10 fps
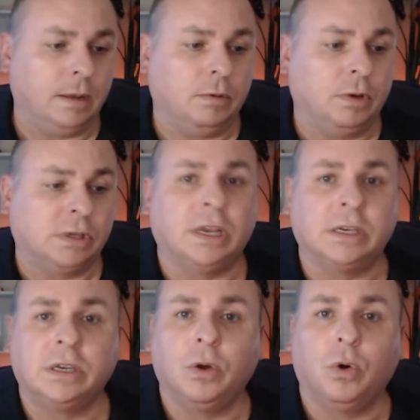
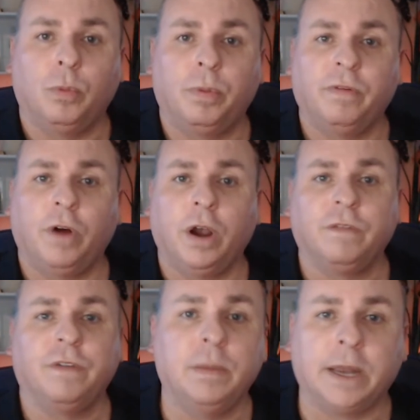assessing or
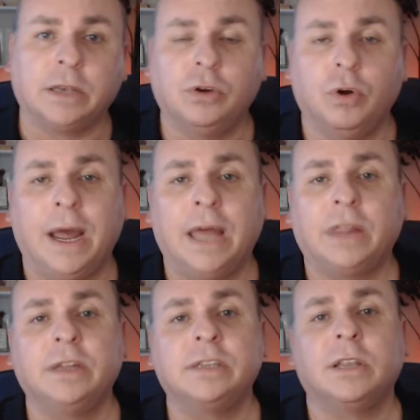providing feedback to your athletes.